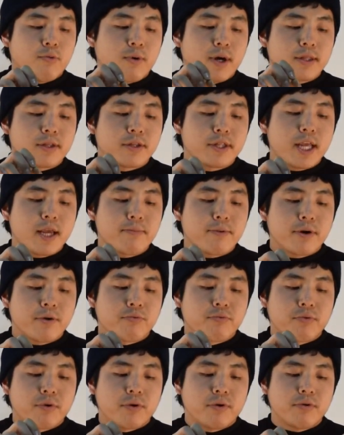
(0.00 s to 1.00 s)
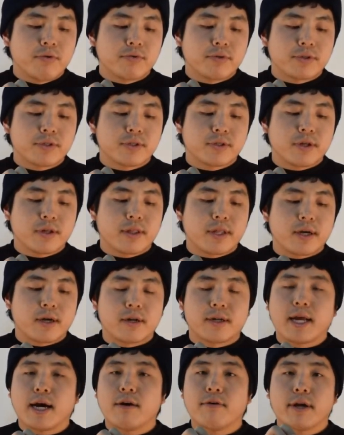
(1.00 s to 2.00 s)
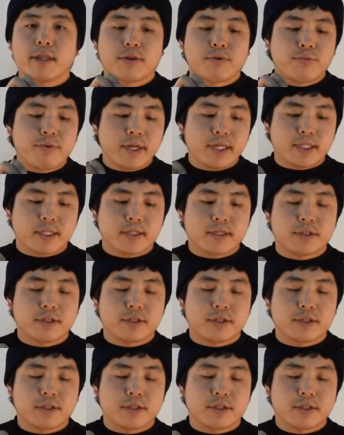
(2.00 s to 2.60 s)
what the neighboring rows that are now at the risk.